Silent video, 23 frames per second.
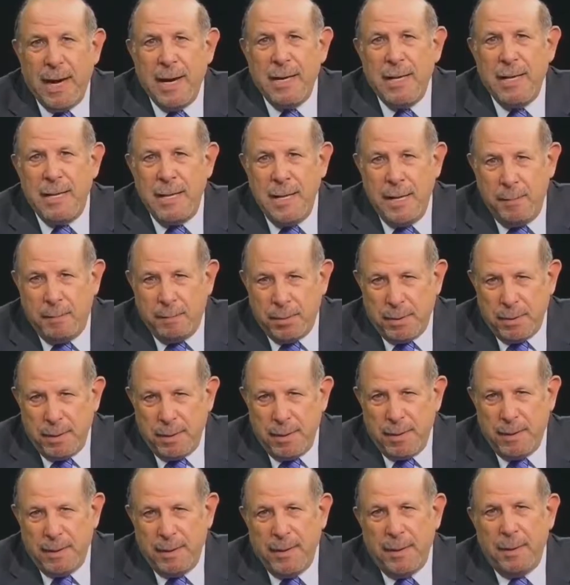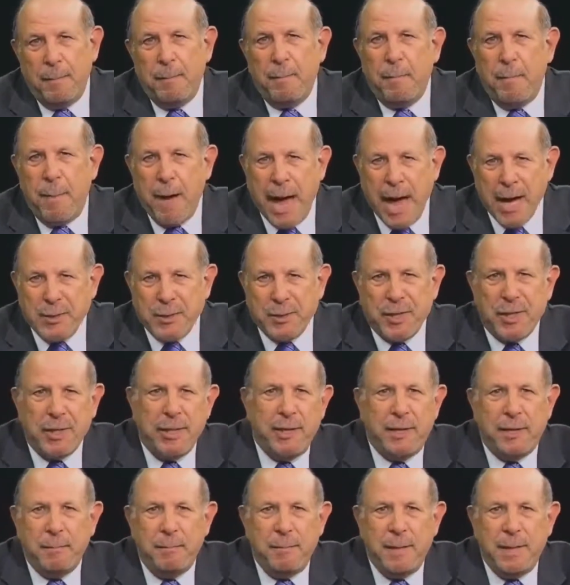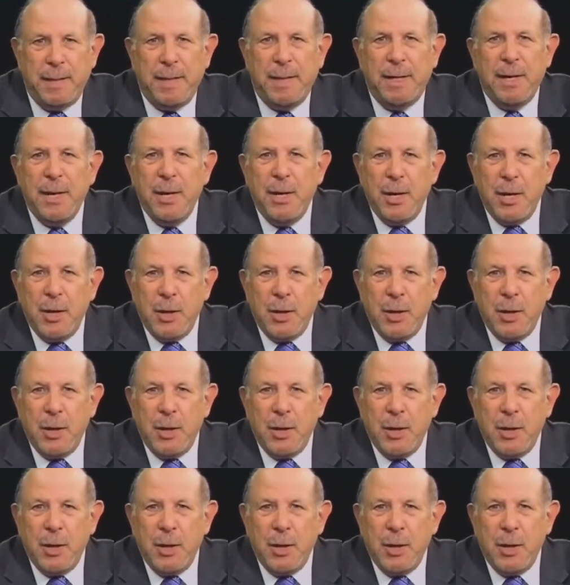a deeply and passionately committed